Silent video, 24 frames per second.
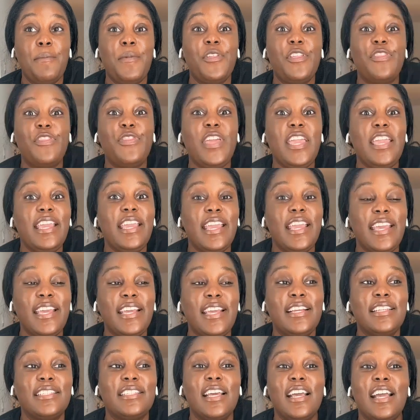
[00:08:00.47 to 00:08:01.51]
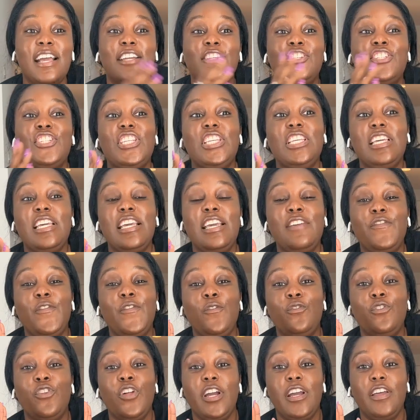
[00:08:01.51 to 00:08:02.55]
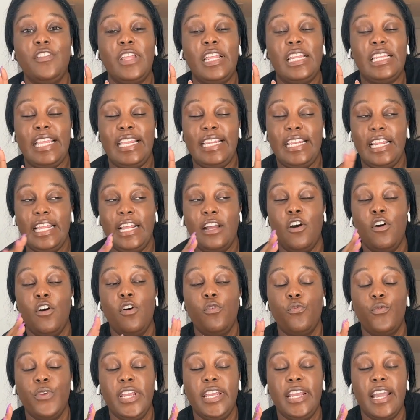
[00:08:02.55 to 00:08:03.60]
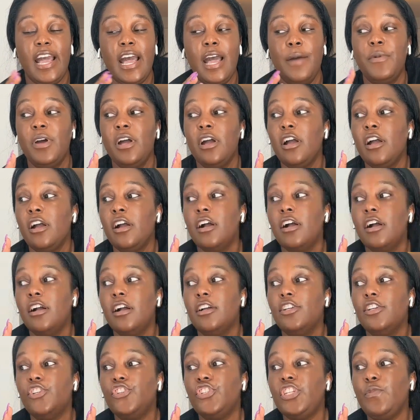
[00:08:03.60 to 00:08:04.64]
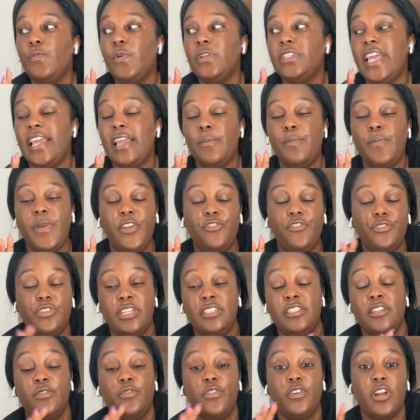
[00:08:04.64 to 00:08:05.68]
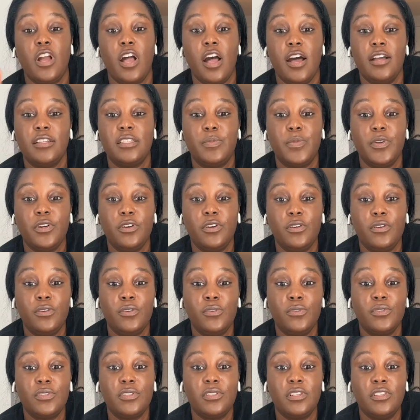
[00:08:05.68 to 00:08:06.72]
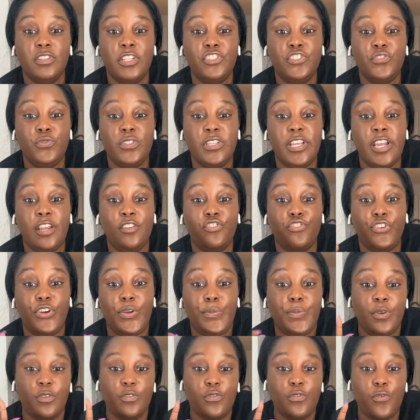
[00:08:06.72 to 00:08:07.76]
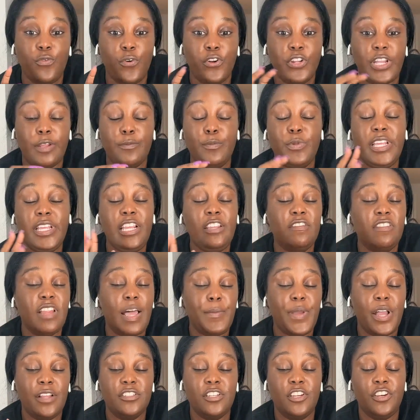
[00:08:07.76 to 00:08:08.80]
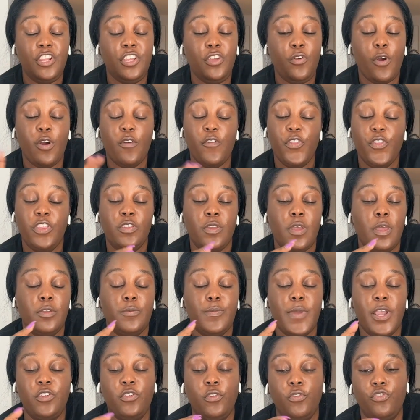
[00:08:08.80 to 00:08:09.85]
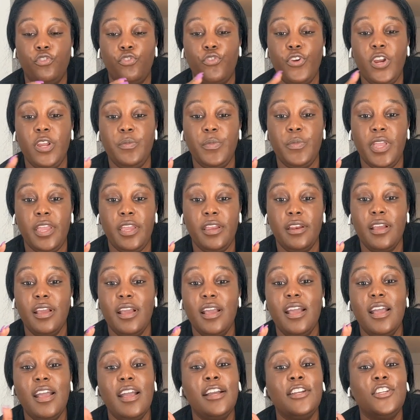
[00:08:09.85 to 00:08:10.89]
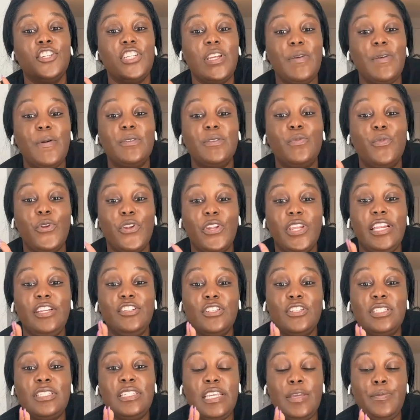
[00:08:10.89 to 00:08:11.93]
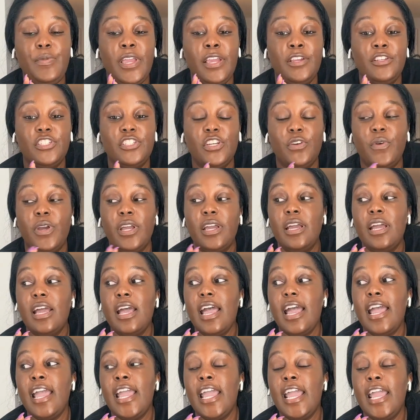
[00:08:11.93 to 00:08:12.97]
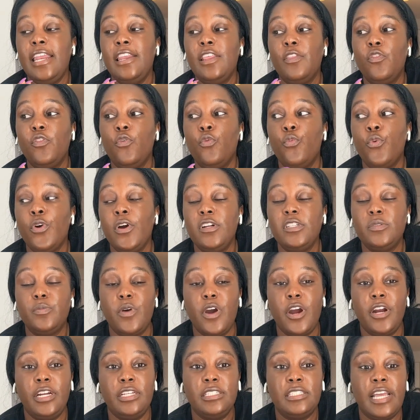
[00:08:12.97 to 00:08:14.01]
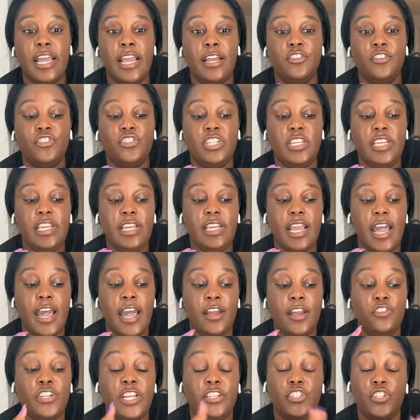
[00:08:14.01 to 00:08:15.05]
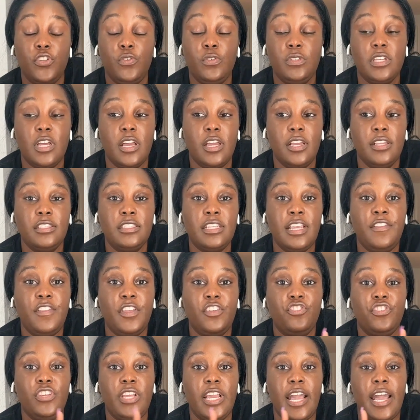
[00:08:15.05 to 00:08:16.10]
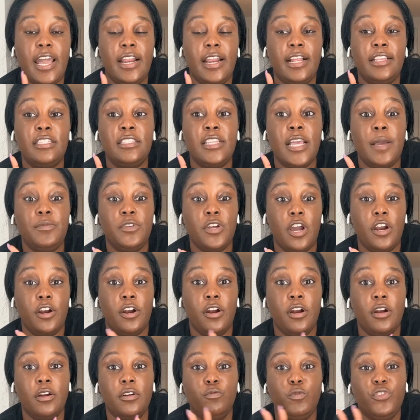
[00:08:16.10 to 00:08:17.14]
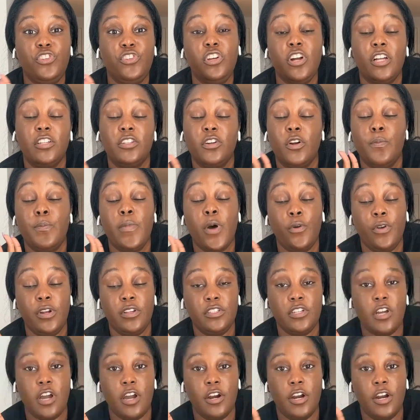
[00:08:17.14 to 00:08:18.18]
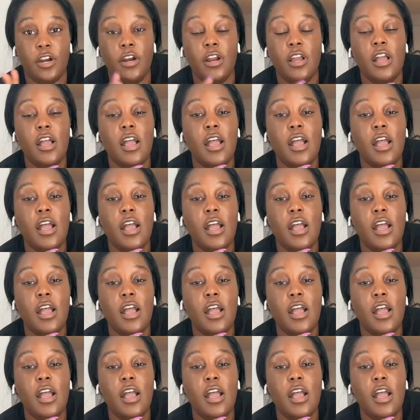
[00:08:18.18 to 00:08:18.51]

But the thing is, she, if you look at, like, they did, like, a whole recap she was taking pictures of different hospitals that she was getting treatment for. Like, please fly me out to New York for this special treatment. She was really just deep into it. And the worst part is that she had she had two sons, and then she had a stepdaughter, which she calls her bonus daughter.